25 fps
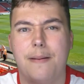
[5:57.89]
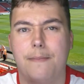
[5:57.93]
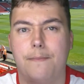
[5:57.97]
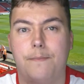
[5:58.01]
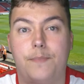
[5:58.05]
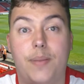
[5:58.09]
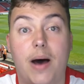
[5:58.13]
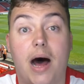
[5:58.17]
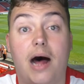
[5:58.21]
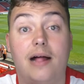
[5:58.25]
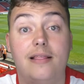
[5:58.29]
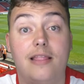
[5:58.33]

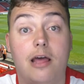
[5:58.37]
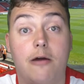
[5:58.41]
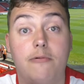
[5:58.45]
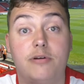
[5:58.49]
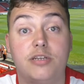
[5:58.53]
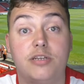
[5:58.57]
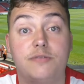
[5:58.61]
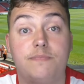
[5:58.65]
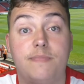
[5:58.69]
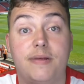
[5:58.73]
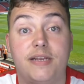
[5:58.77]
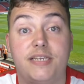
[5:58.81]
Barlow
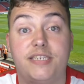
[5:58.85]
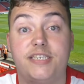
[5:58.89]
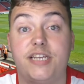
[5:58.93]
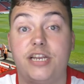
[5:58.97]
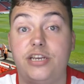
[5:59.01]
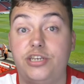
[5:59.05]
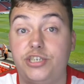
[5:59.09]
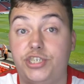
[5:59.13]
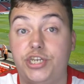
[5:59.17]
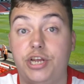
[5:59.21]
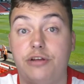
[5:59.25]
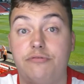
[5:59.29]
was
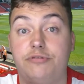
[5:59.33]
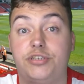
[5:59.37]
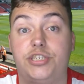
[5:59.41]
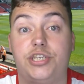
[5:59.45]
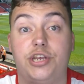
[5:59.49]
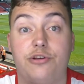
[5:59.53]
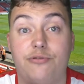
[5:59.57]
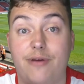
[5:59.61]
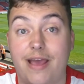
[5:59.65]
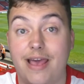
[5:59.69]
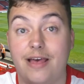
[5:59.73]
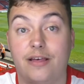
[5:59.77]
missing due
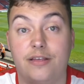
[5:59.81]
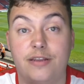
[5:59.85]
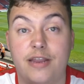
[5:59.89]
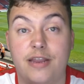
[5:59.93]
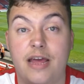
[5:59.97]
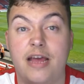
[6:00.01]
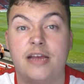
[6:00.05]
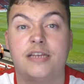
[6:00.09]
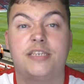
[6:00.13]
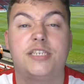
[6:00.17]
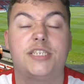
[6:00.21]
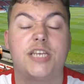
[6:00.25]
to
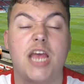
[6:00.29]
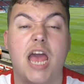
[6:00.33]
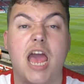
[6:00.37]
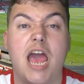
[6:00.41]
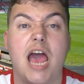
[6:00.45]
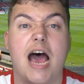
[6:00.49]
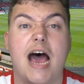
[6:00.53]
illness.